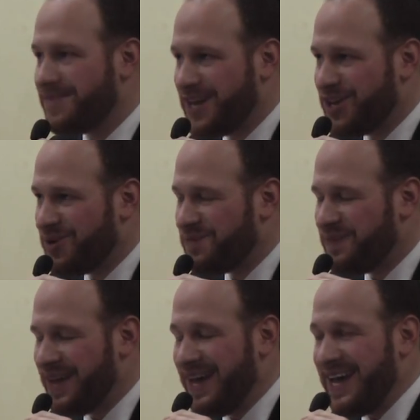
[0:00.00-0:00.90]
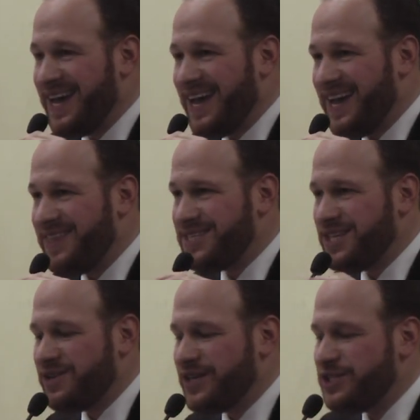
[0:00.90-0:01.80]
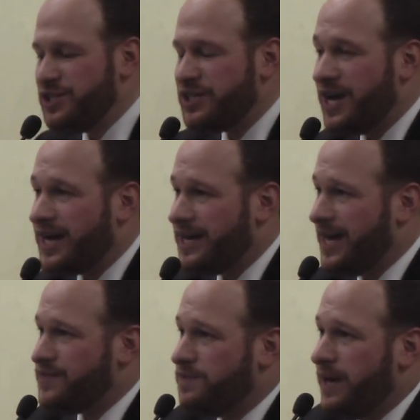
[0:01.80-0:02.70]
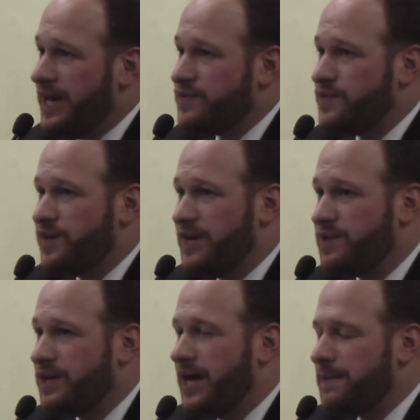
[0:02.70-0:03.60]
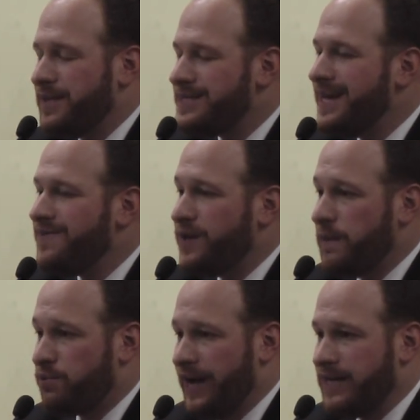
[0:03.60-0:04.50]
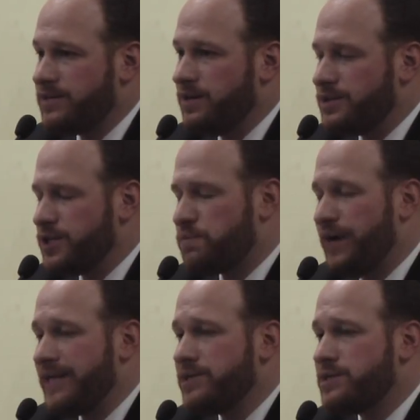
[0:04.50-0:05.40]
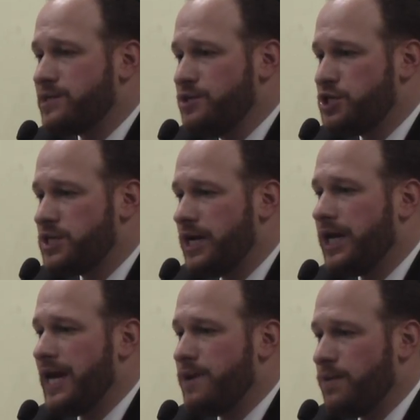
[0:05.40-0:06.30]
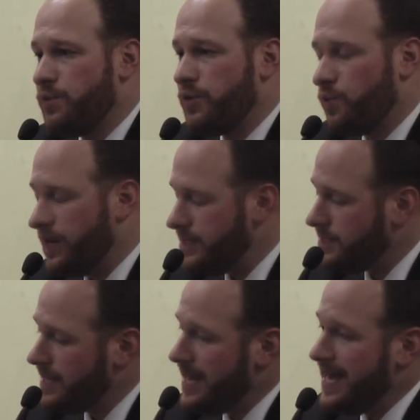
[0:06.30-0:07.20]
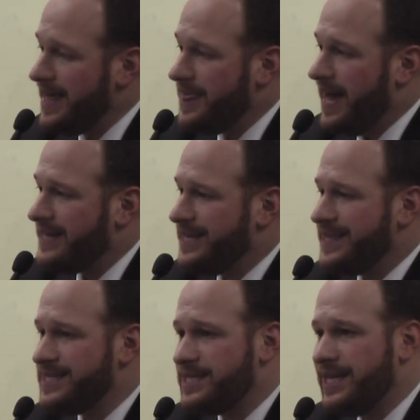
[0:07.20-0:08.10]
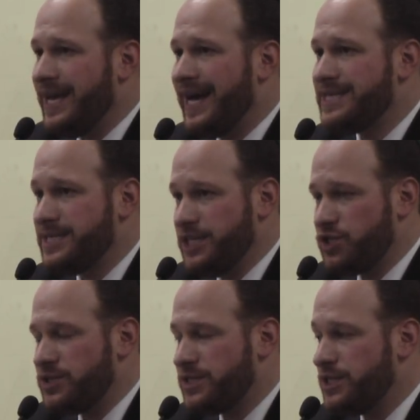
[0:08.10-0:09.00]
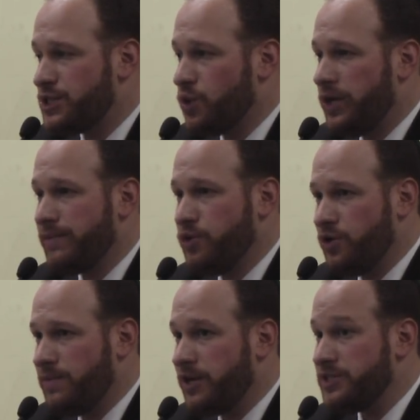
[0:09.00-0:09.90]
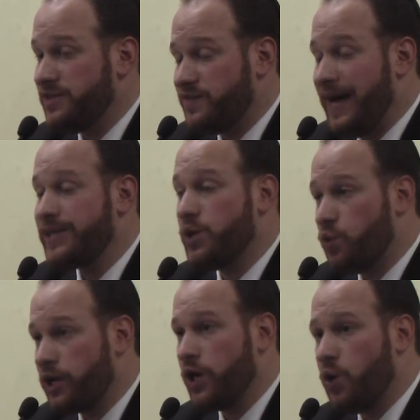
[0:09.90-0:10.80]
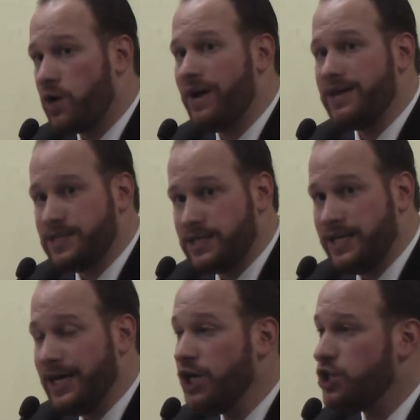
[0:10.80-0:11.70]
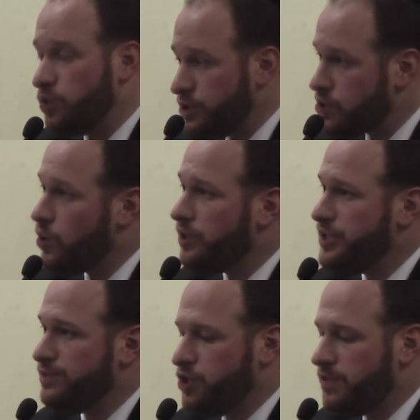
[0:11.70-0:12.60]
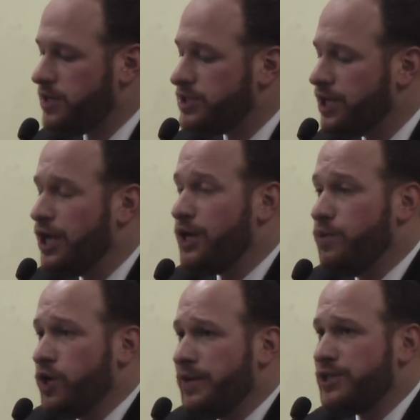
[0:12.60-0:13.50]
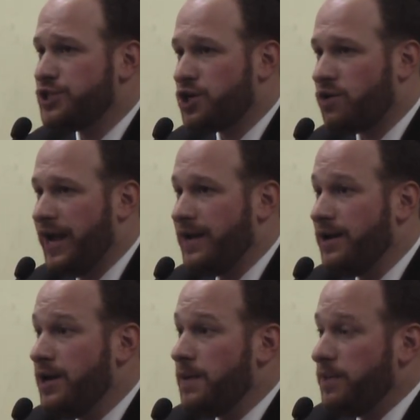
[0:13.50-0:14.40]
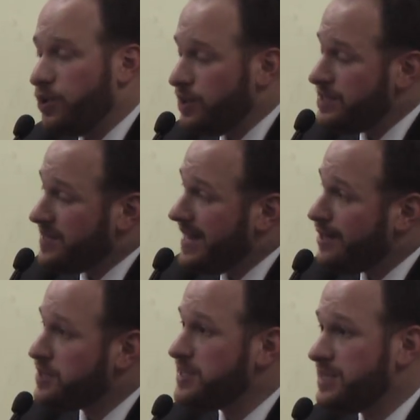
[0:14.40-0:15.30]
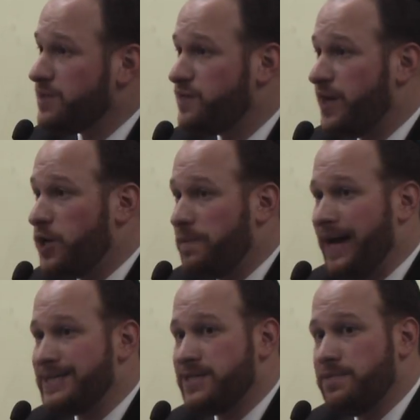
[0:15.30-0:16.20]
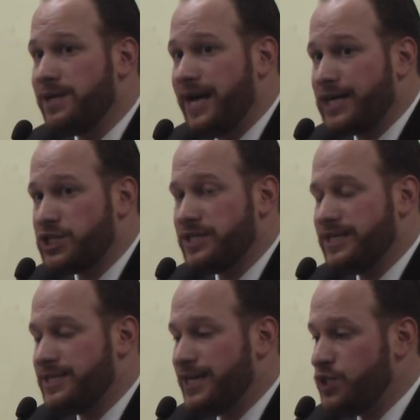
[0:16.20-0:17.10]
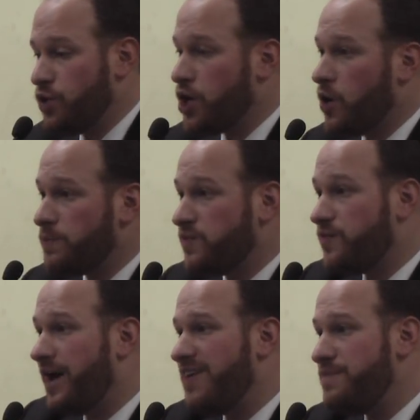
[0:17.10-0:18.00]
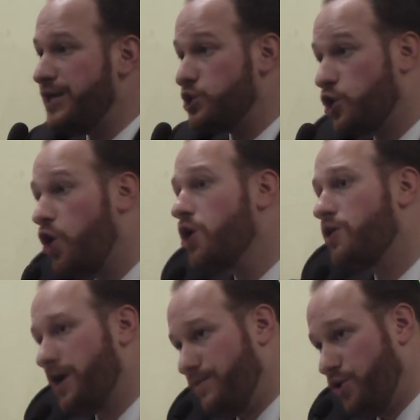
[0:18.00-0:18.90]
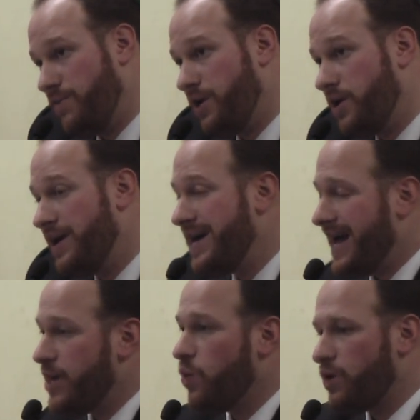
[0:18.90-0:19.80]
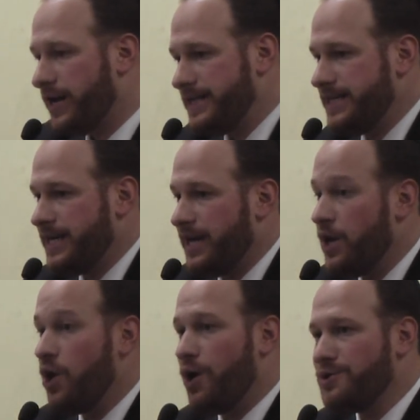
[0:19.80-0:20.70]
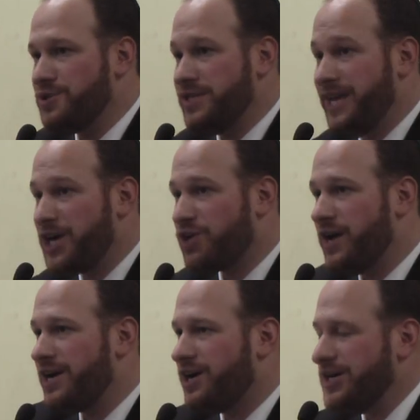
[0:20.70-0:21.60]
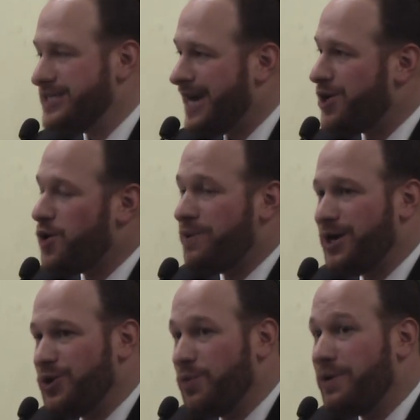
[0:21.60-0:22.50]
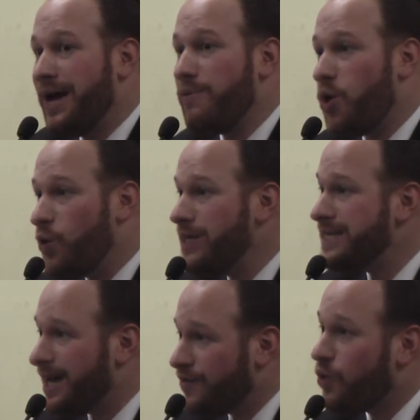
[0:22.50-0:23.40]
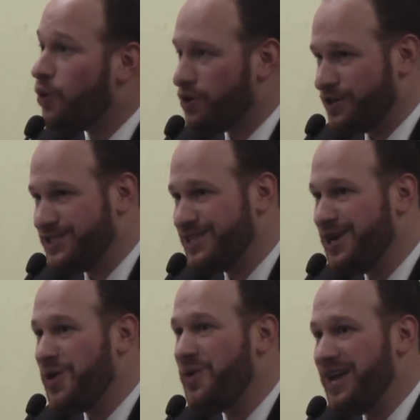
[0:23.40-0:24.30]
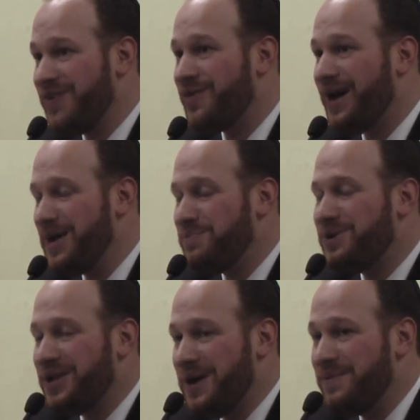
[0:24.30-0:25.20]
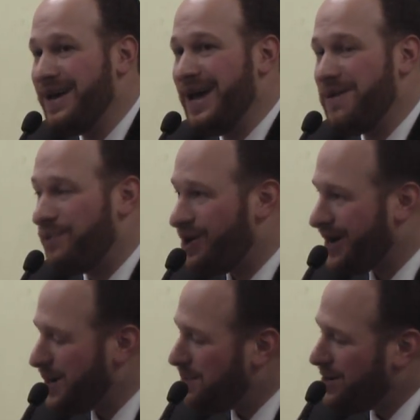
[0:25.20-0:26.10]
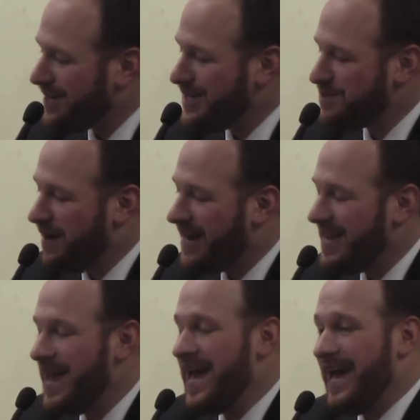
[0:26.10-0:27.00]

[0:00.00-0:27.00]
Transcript: Thank you. In these areas you're not going to have to pay after five o'clock. But that's not very practical. So the practical solution that I came up with was that the city has an interest in installing Muni Meters. In fact, they're working all around the city to install these Muni Meters. Muni Meters are great, because Councilman Simcha Felder passed a bill, actually, that says you can go up to five minutes longer on a Muni Meter and you won't get a ticket. Also, they take credit cards. I don't know about you, but I'm always out of quarters whenever I pull up and park at a parking spot.